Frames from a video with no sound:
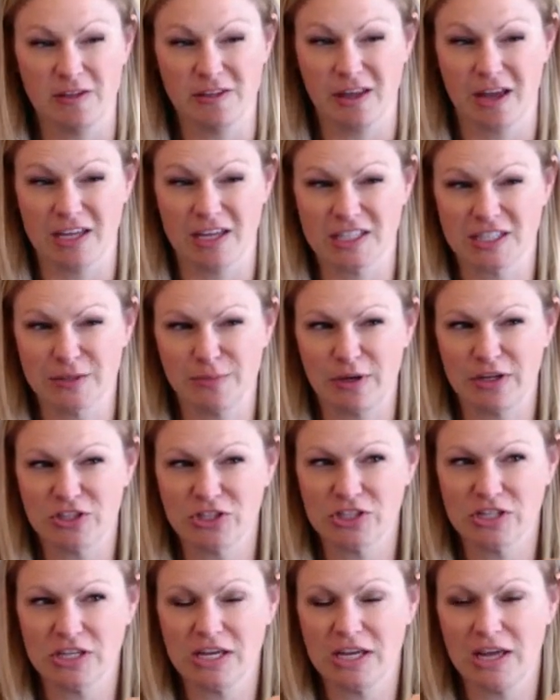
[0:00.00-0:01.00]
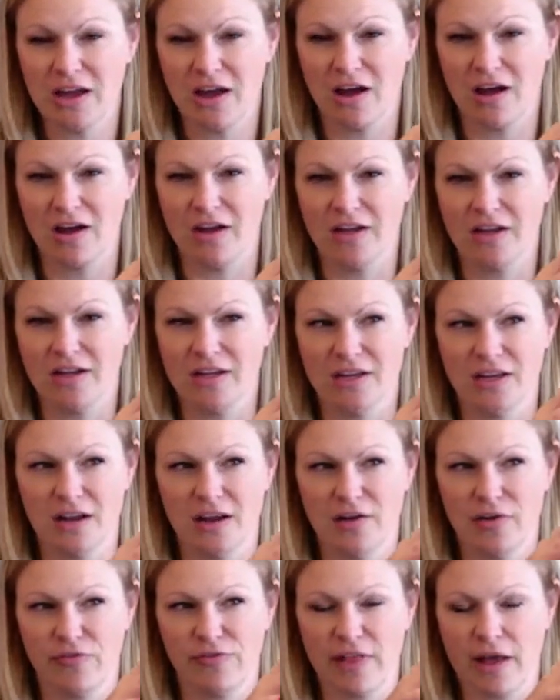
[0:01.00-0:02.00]
especially on
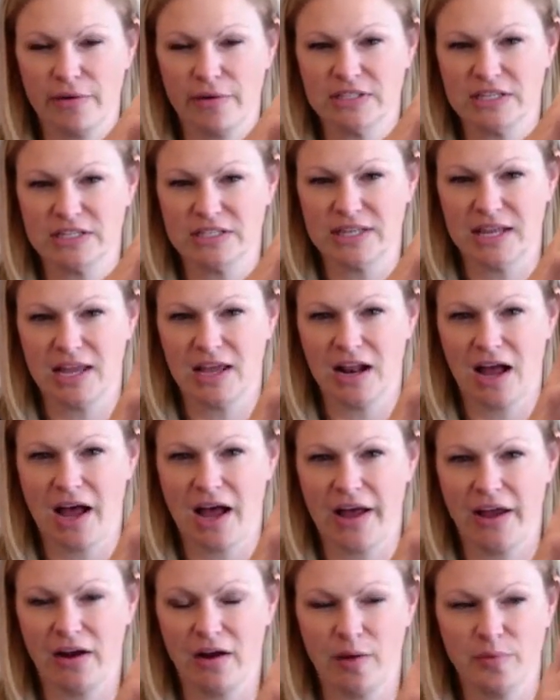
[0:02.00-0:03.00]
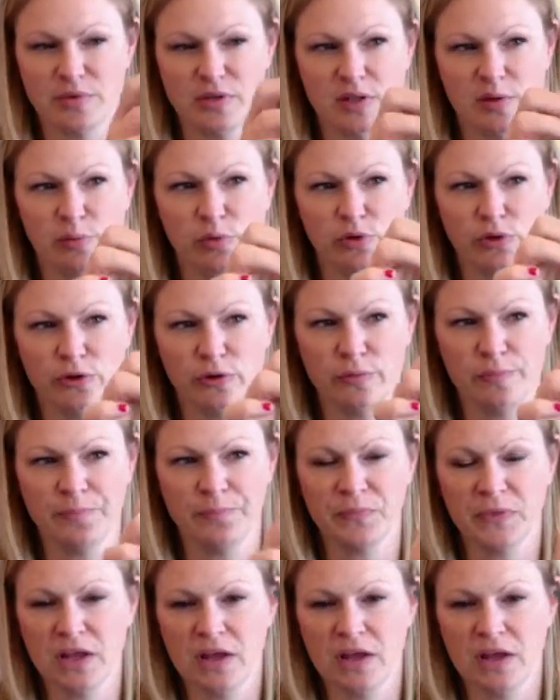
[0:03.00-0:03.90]
flowers as they get higher up to the bloom,